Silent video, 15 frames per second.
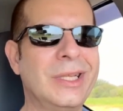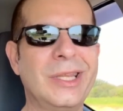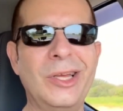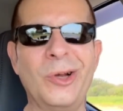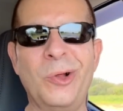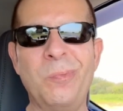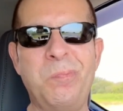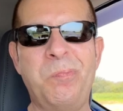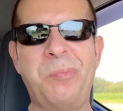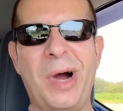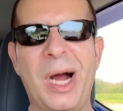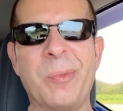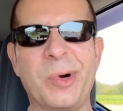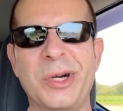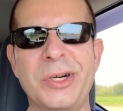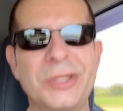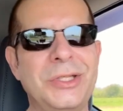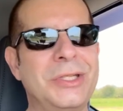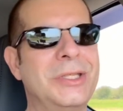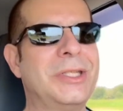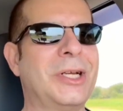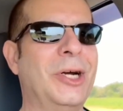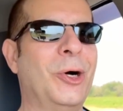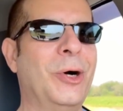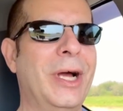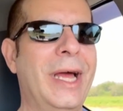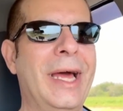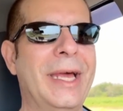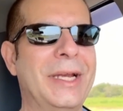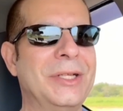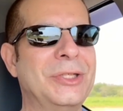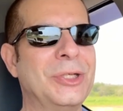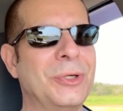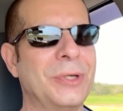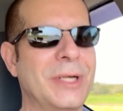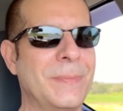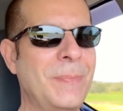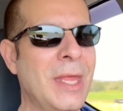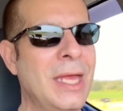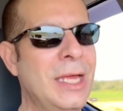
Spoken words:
little bummers, to go ahead and do it.